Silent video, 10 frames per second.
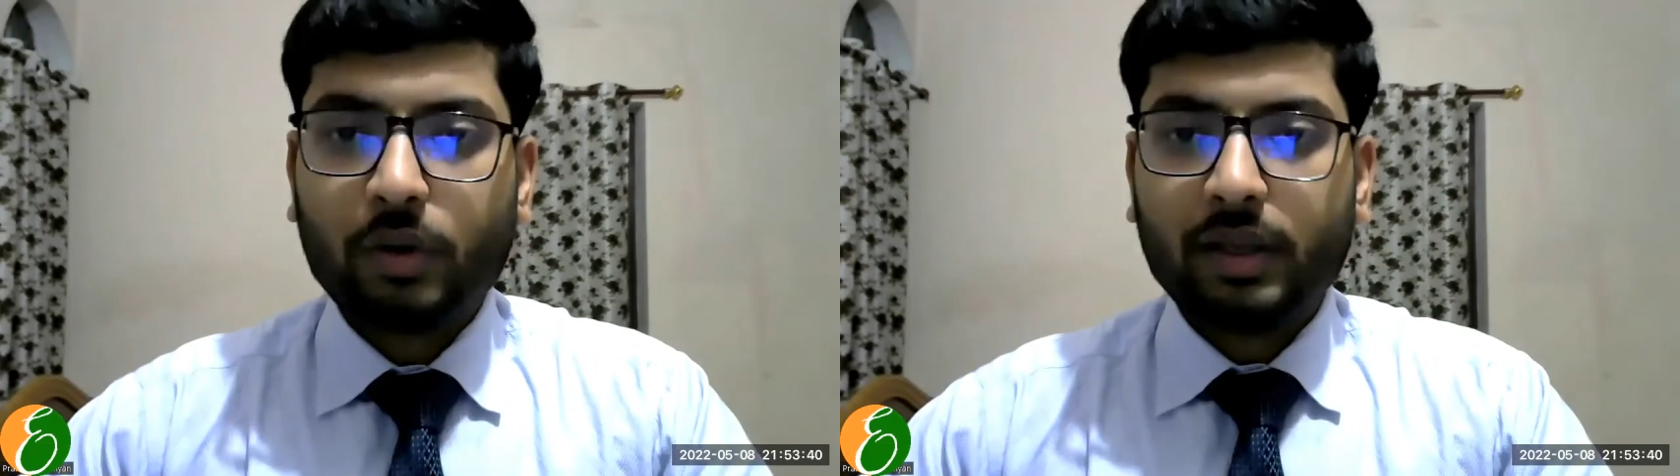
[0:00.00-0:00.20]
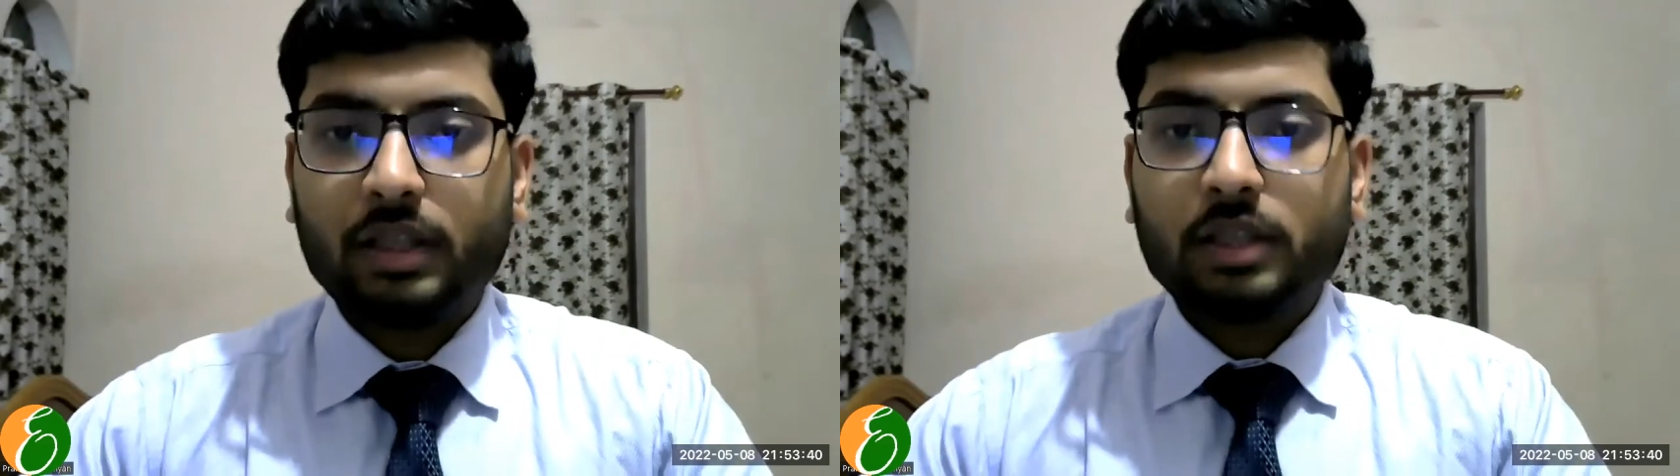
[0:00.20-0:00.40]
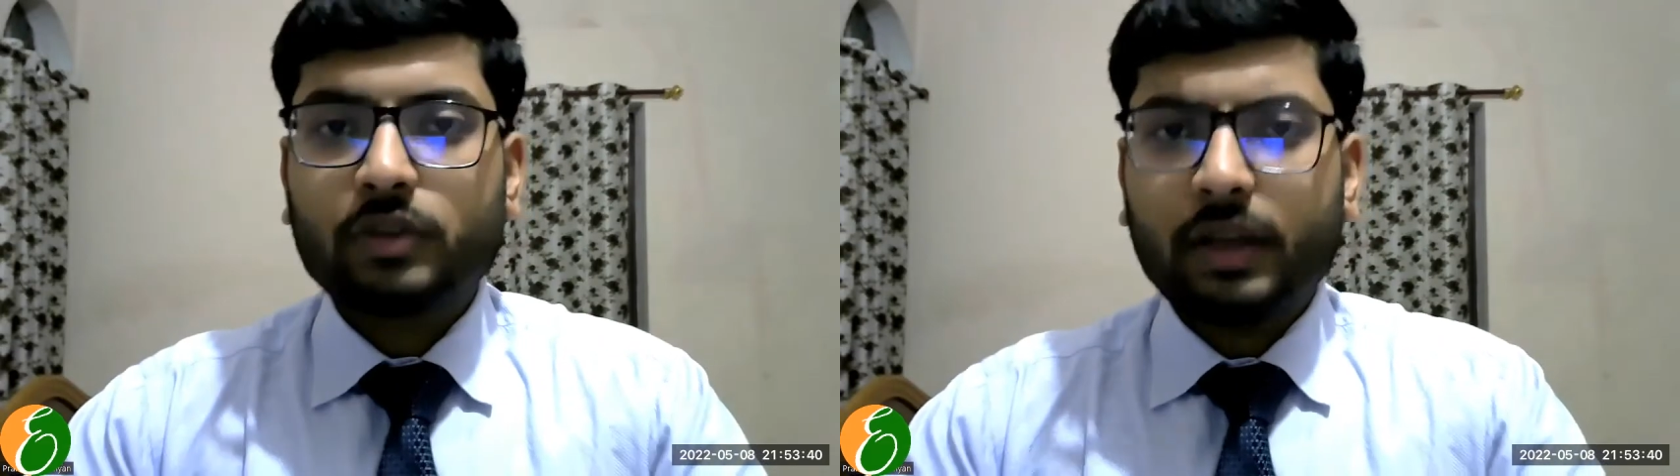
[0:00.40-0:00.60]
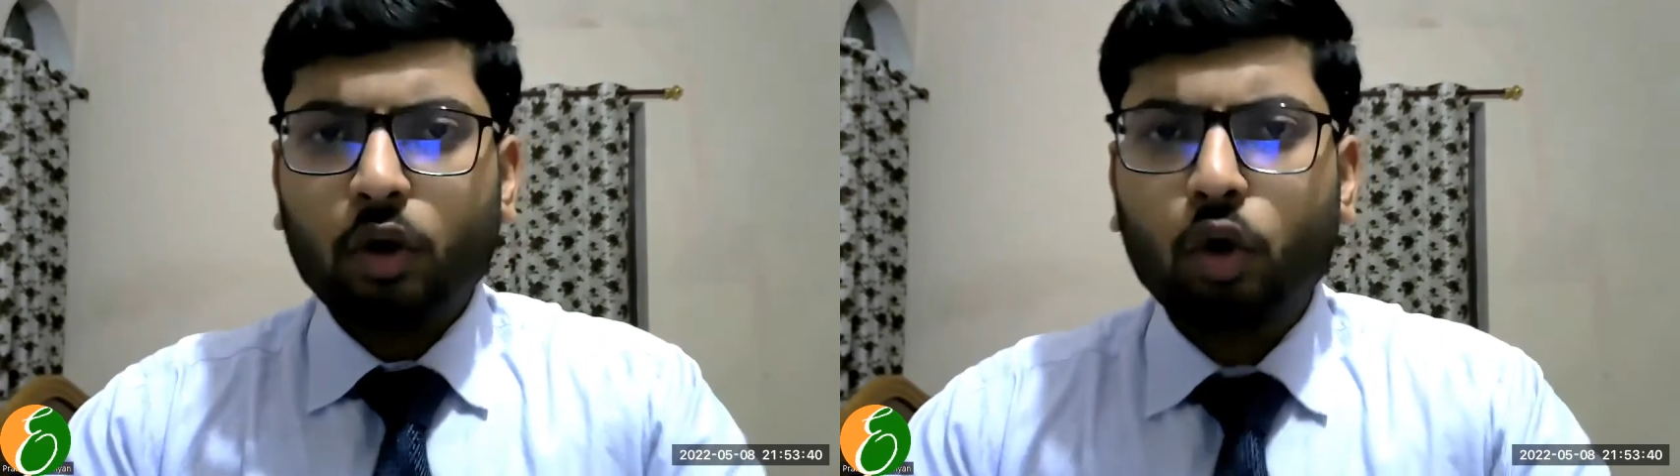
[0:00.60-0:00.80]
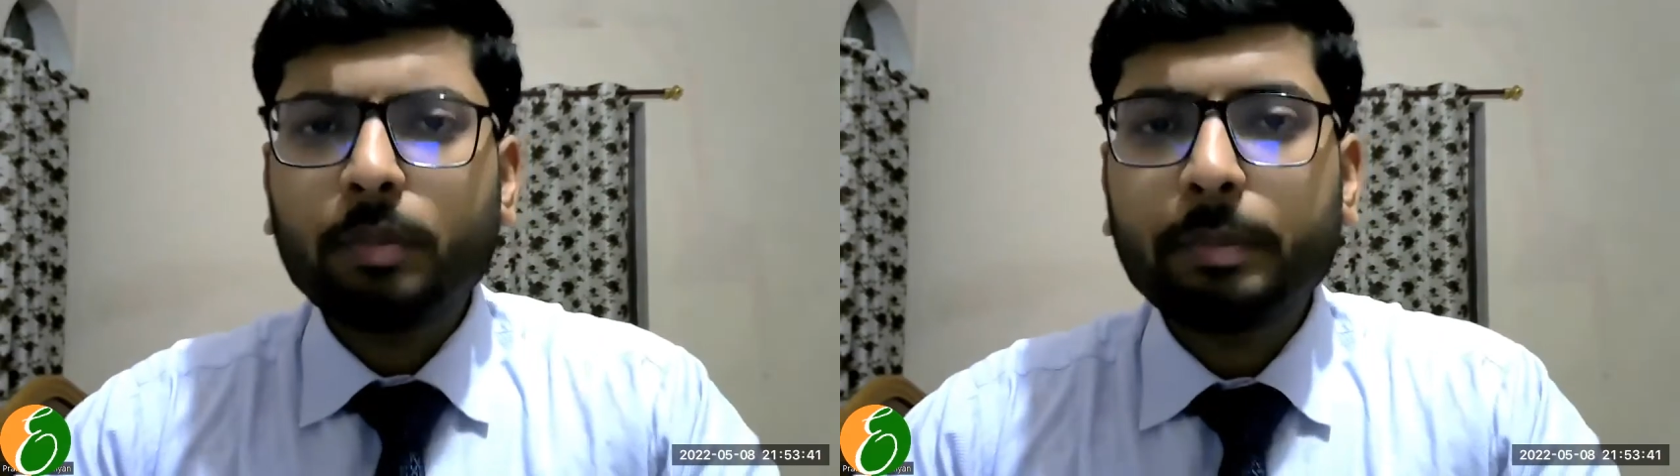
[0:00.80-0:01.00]
Okay, so I
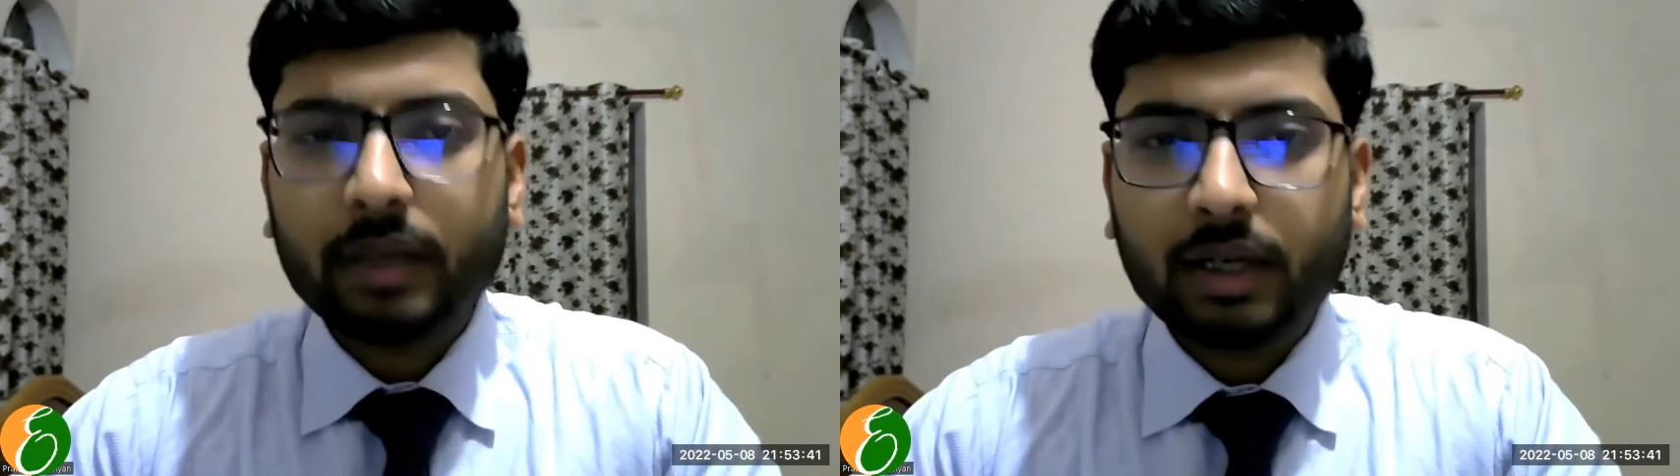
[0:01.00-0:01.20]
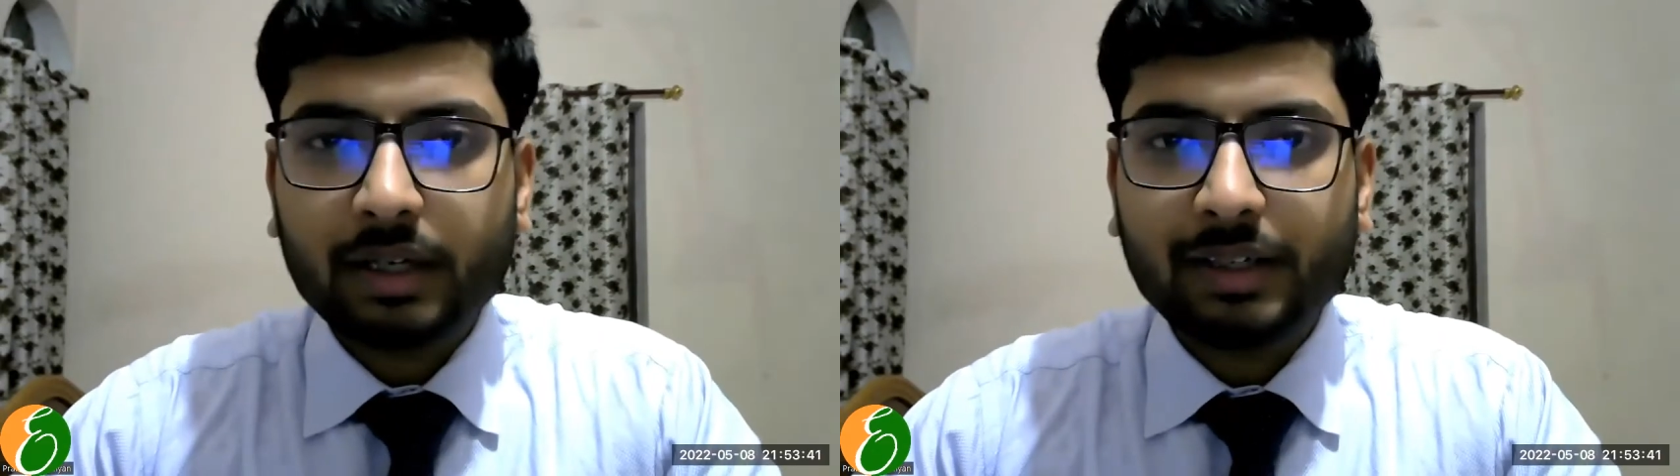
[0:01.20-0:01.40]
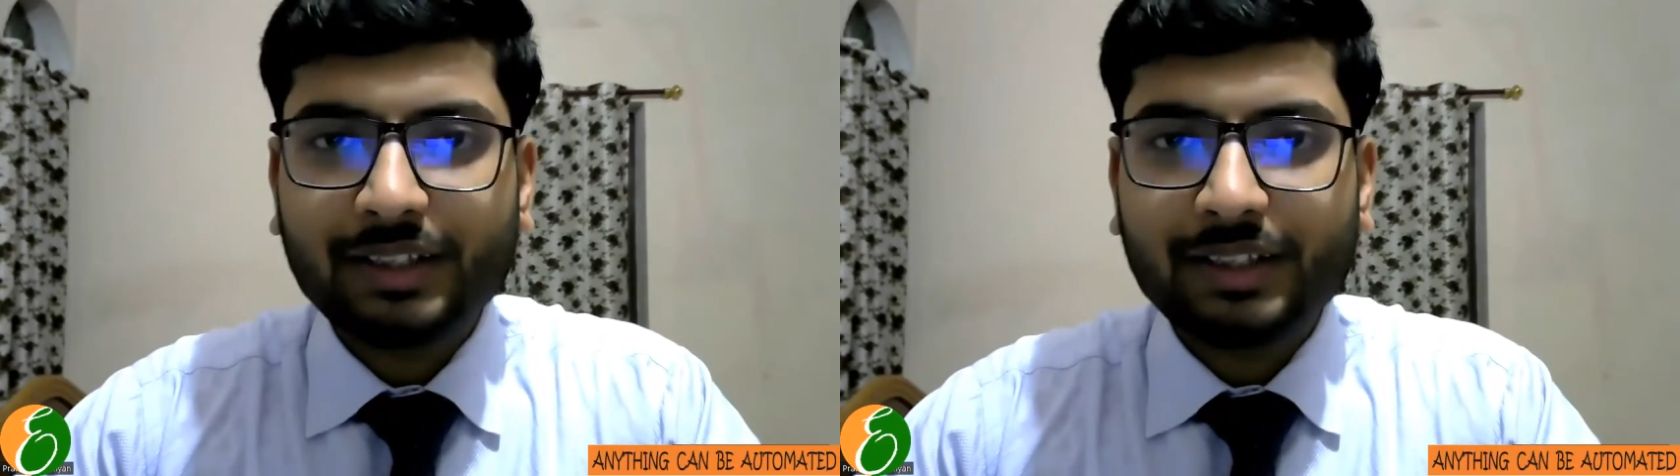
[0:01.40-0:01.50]
hope uh,